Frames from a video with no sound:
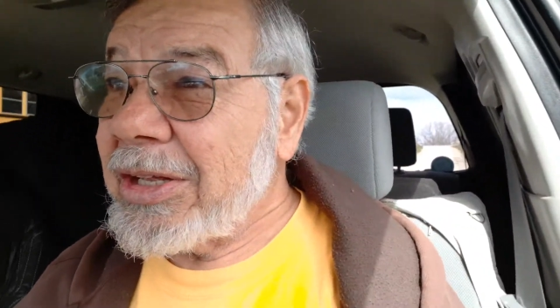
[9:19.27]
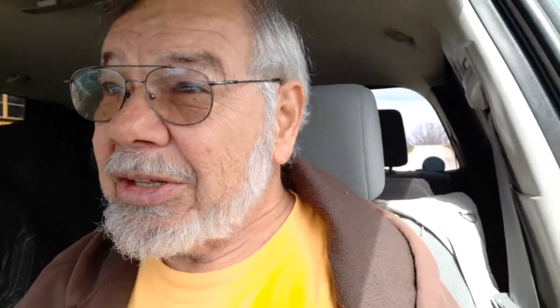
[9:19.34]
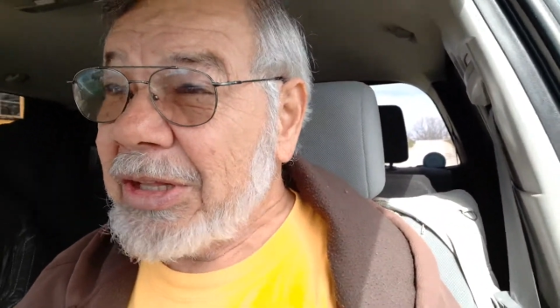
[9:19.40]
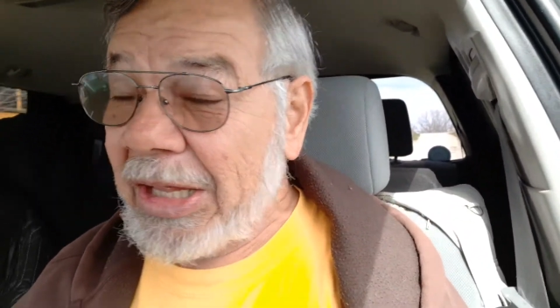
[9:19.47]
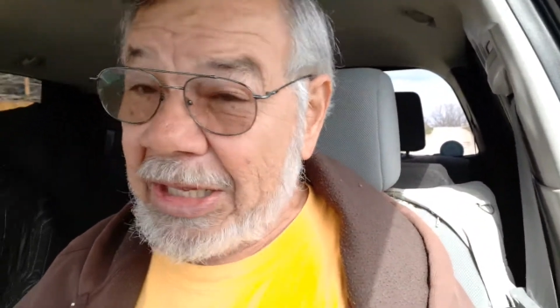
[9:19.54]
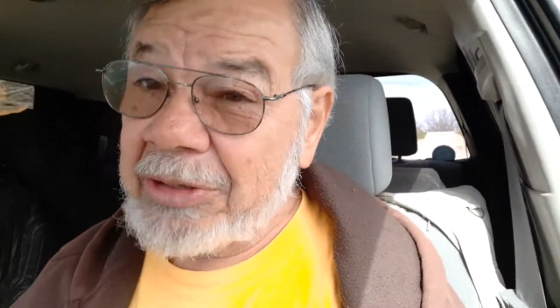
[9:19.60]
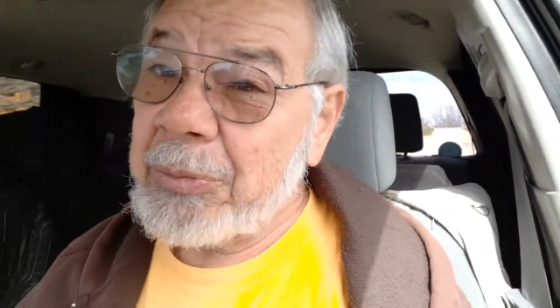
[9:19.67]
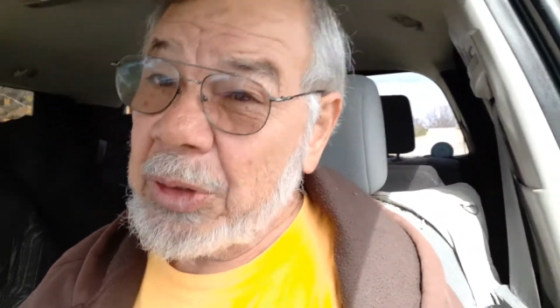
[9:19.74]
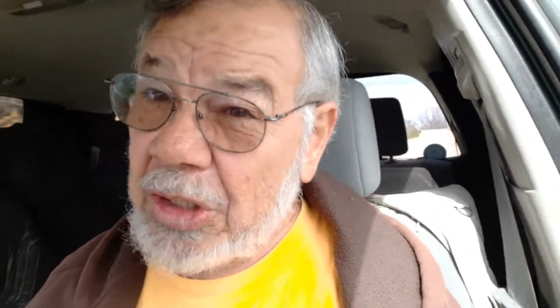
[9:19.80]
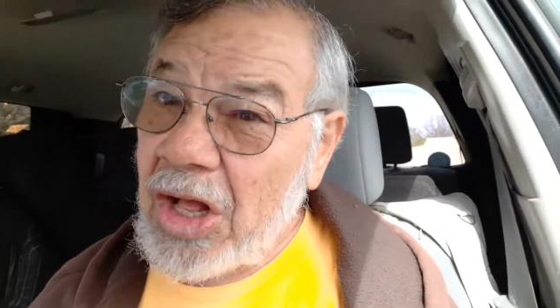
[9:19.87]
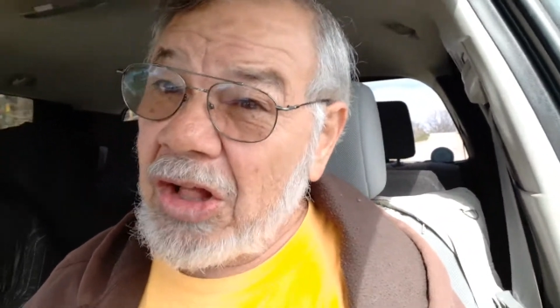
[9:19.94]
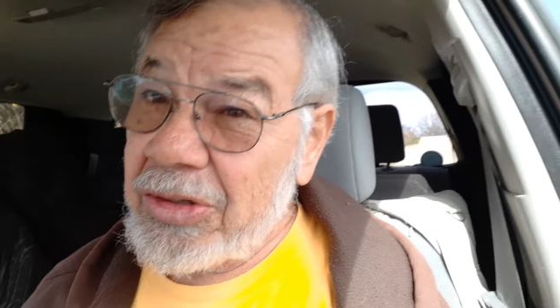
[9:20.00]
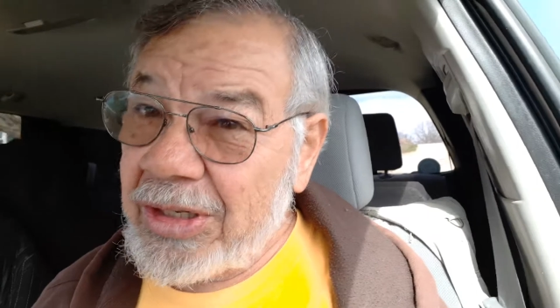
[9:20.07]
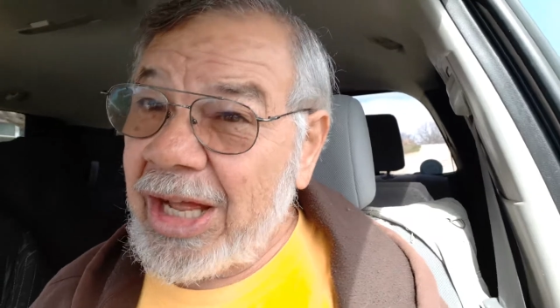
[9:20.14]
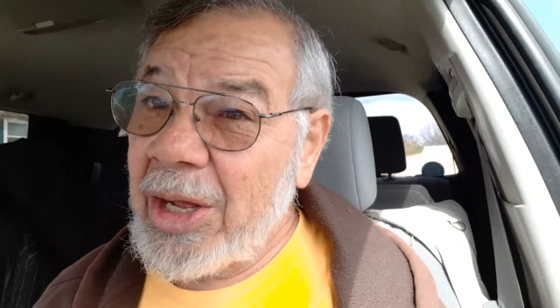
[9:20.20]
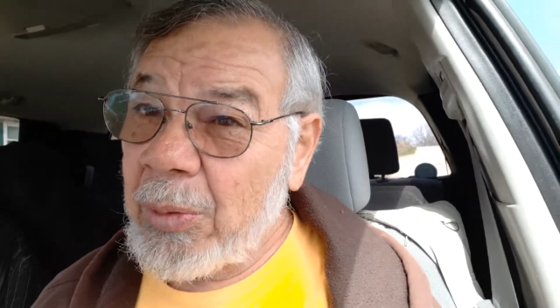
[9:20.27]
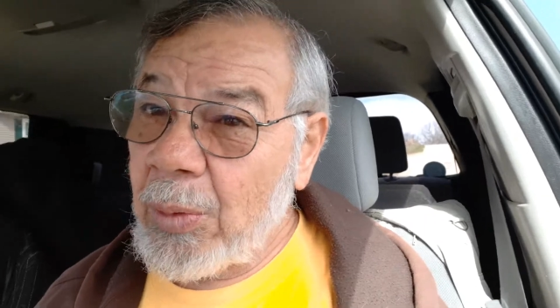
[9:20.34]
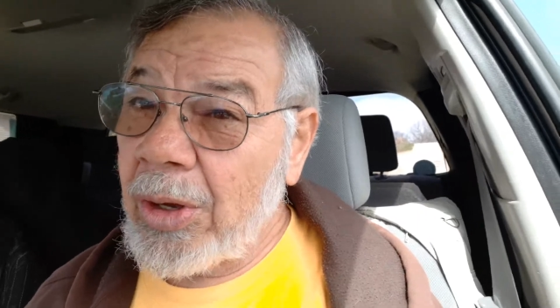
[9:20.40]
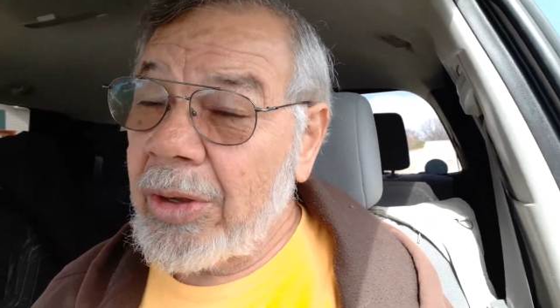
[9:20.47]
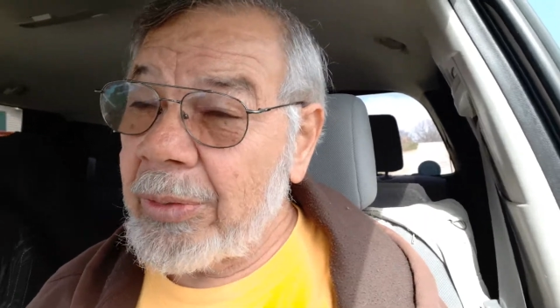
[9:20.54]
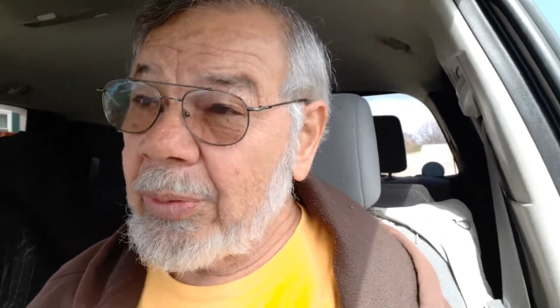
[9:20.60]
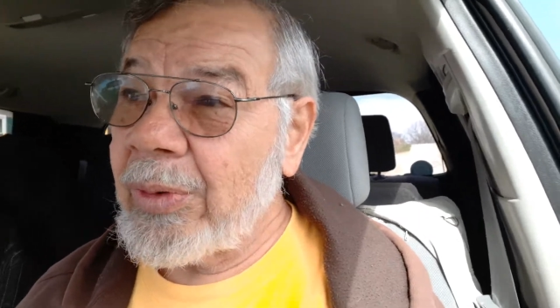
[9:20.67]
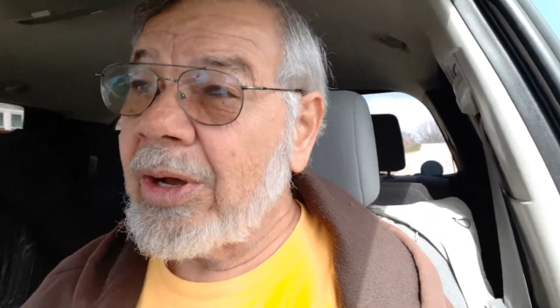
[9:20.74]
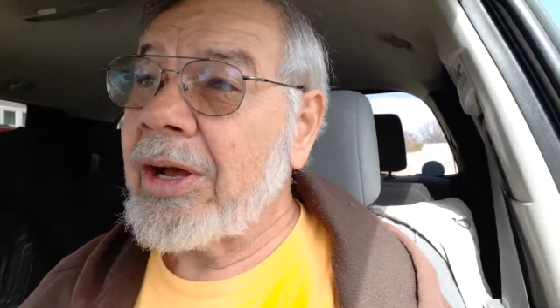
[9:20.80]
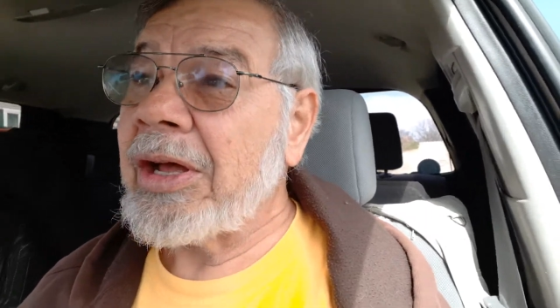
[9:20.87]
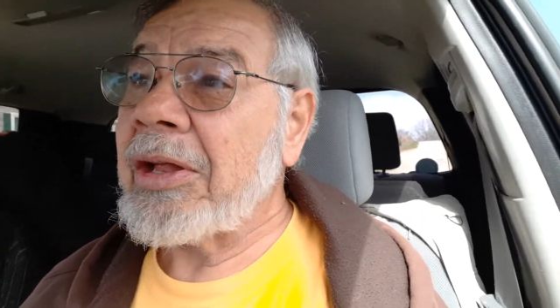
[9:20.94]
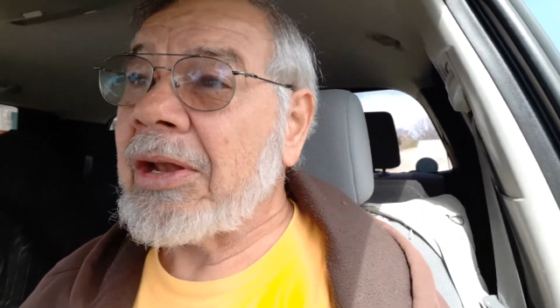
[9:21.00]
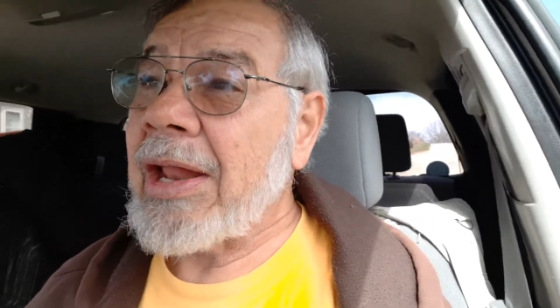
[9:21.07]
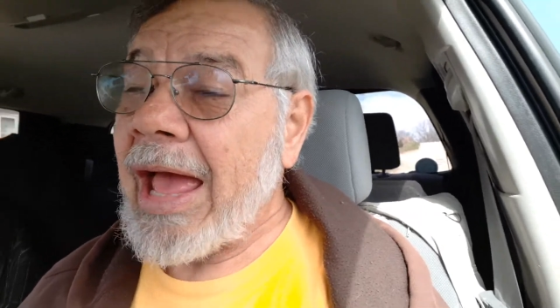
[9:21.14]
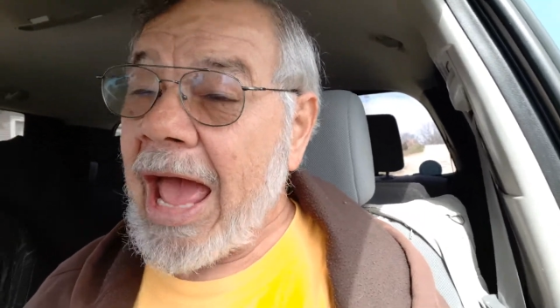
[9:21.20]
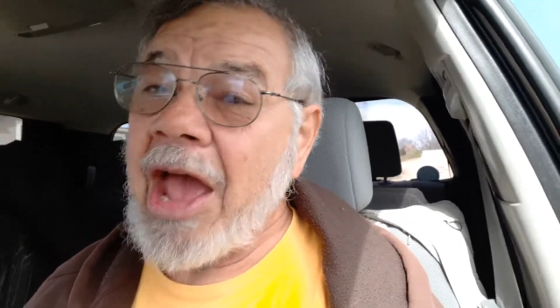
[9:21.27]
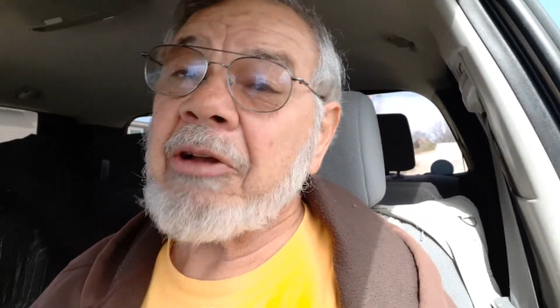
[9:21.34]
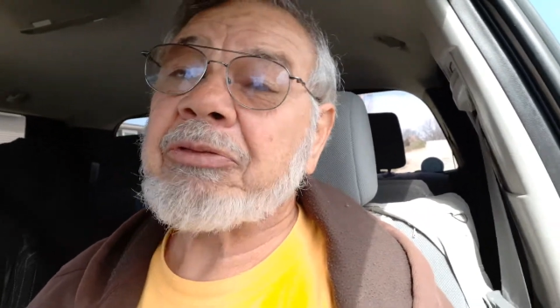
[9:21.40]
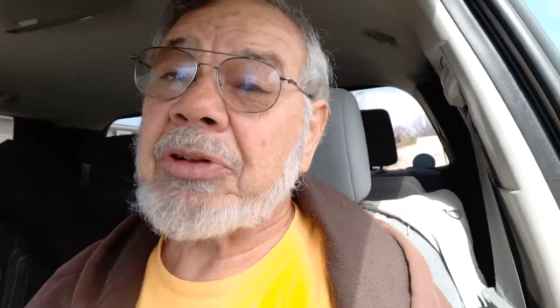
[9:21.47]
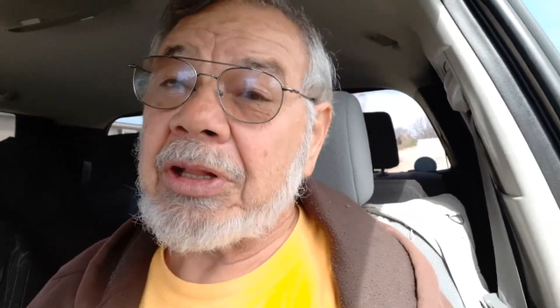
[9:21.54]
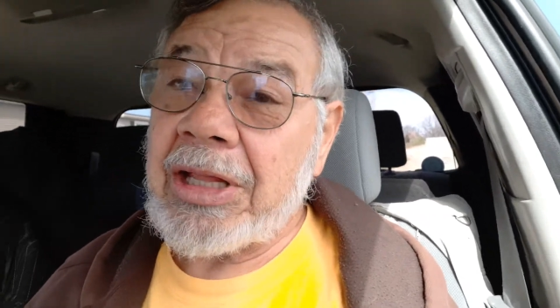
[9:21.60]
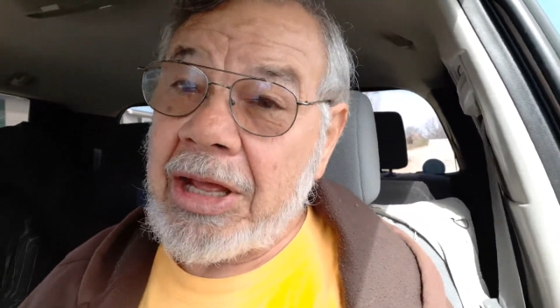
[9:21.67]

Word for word: They, we called 911 after